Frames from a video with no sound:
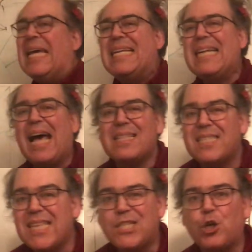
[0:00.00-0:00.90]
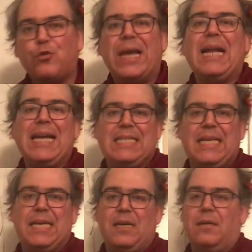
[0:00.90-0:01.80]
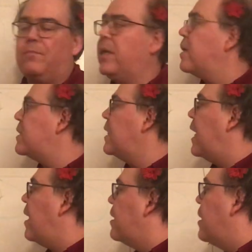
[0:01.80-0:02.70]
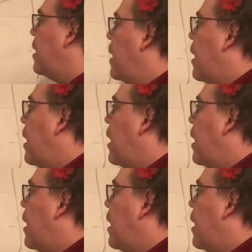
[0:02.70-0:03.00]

Not such a great idea because again,